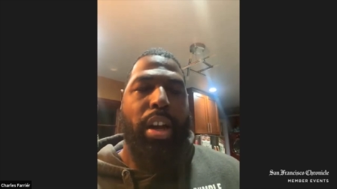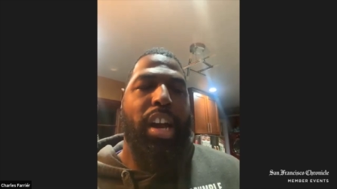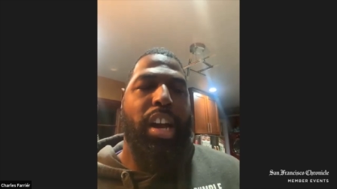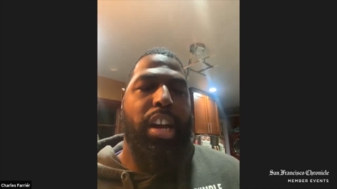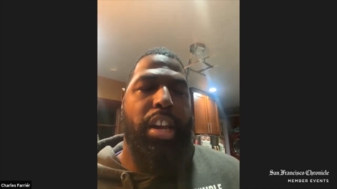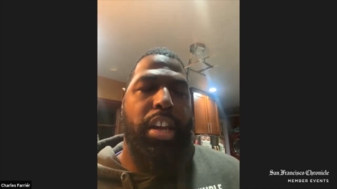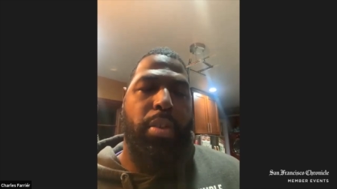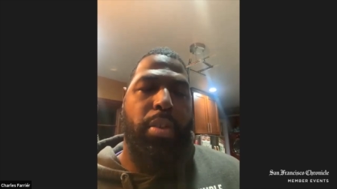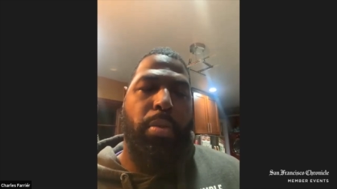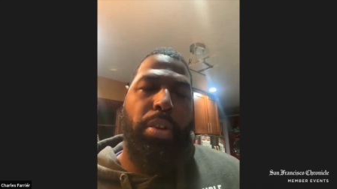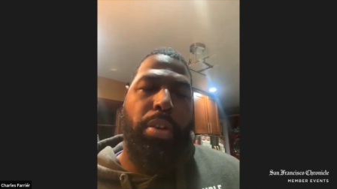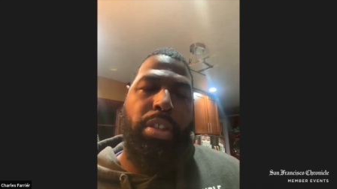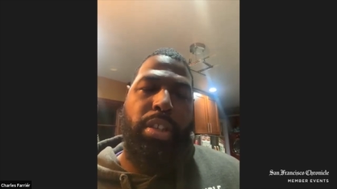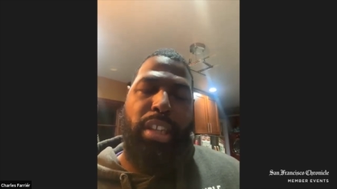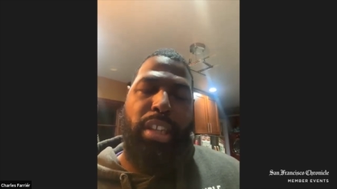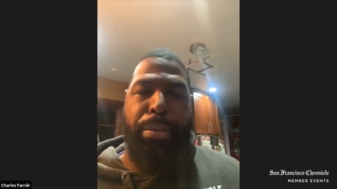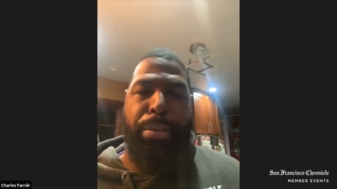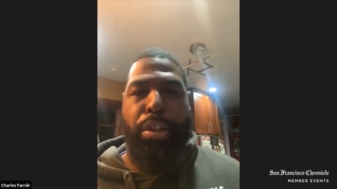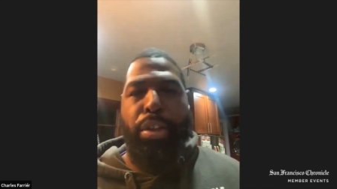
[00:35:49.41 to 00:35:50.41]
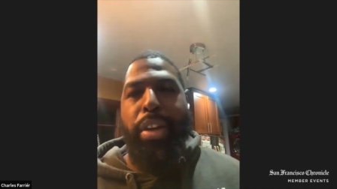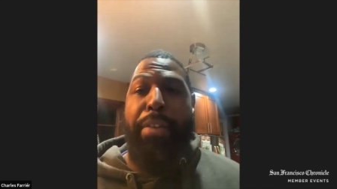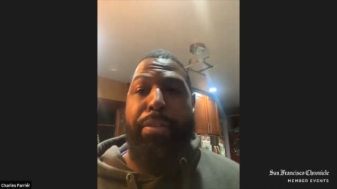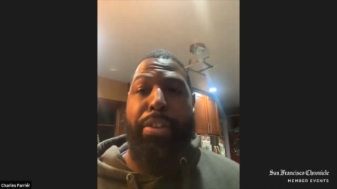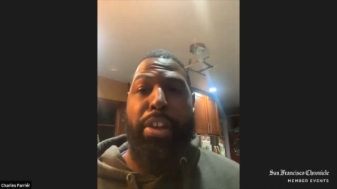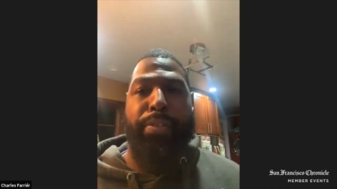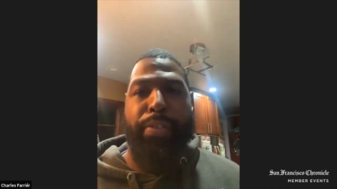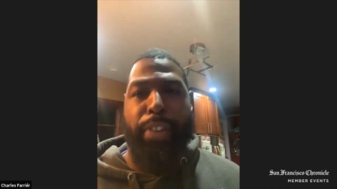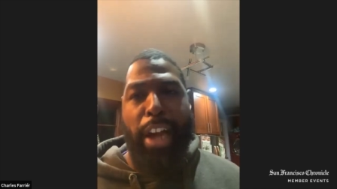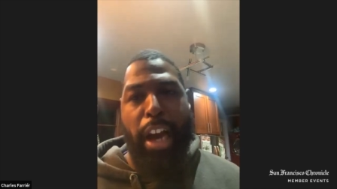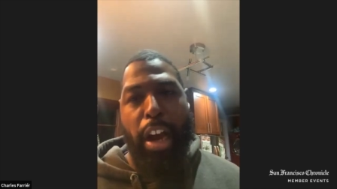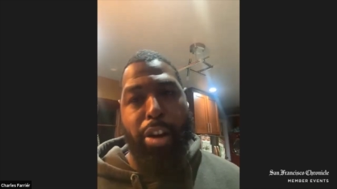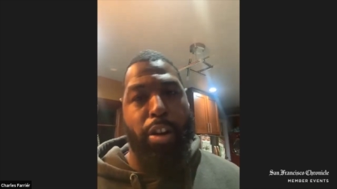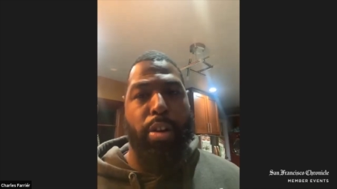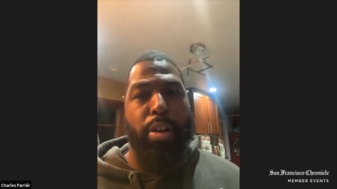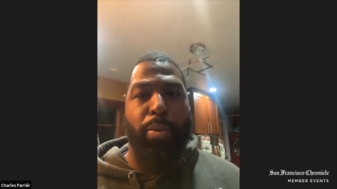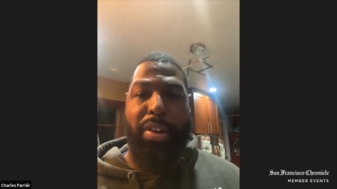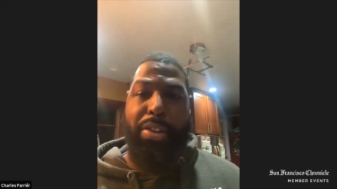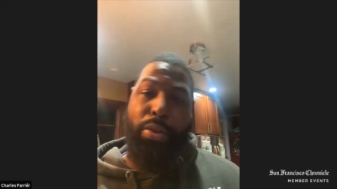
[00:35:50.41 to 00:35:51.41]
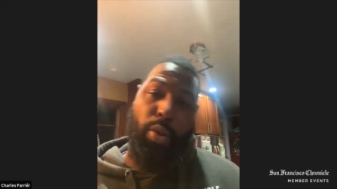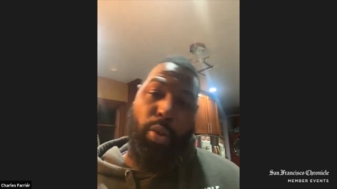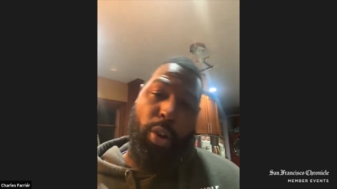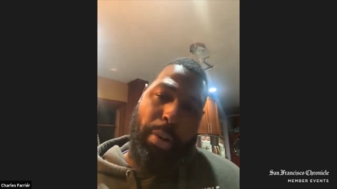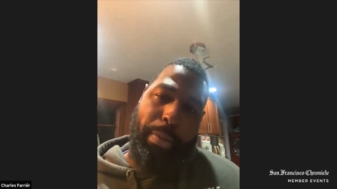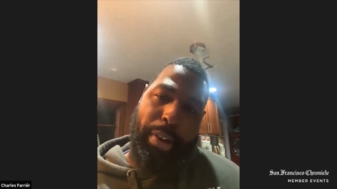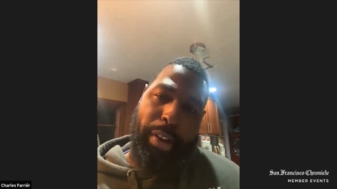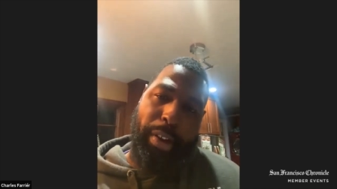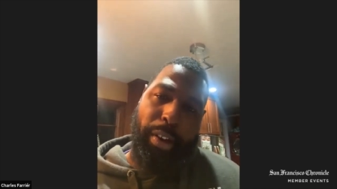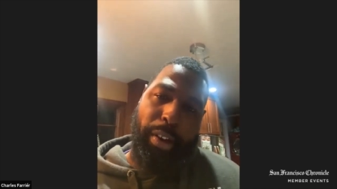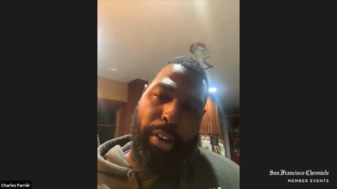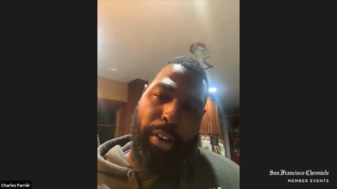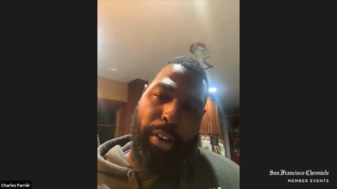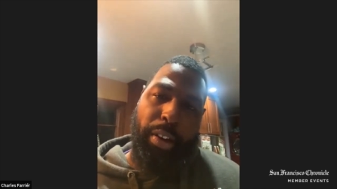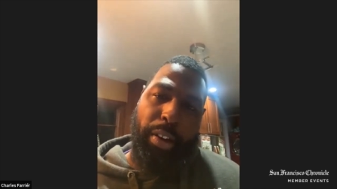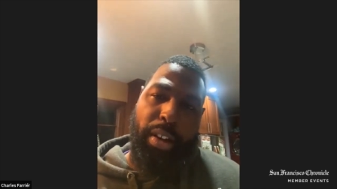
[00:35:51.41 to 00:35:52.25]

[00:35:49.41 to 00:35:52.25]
and you would substitute half the flour with cornmeal.